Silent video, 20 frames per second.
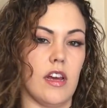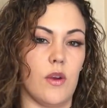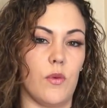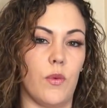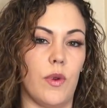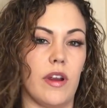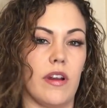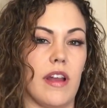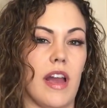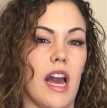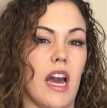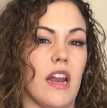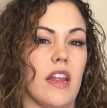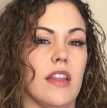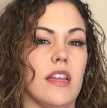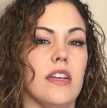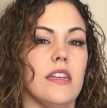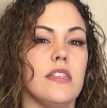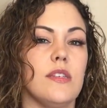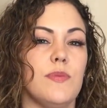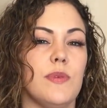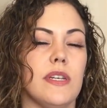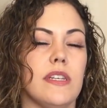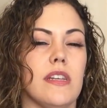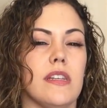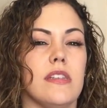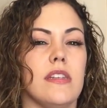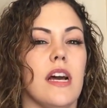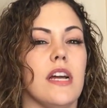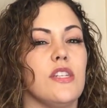lot of wear out of this because
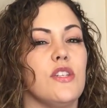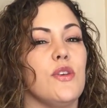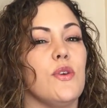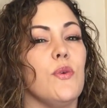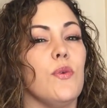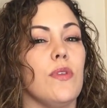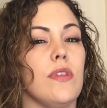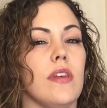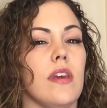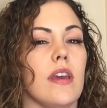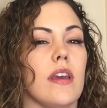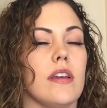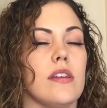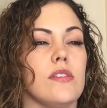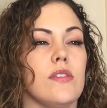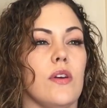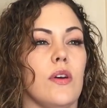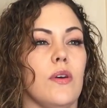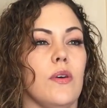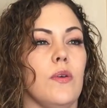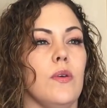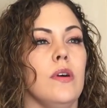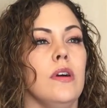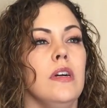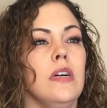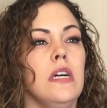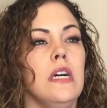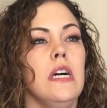it's not too thick, so